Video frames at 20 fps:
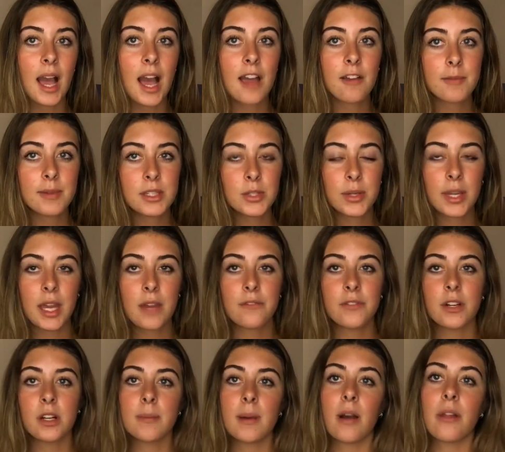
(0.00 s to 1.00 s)
I've been doing it
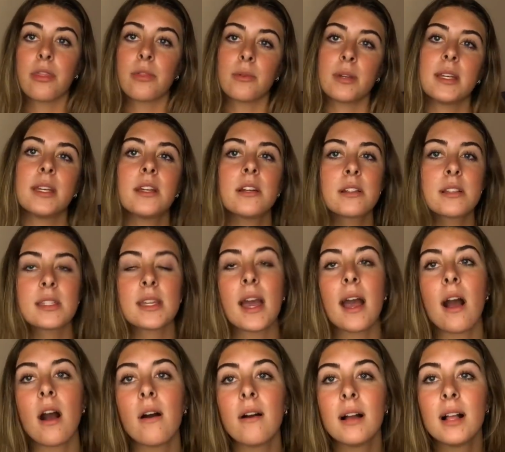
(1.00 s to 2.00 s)
for about 3 years
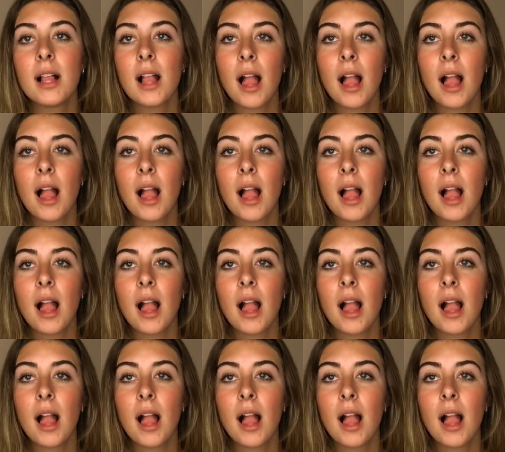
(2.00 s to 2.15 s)
now.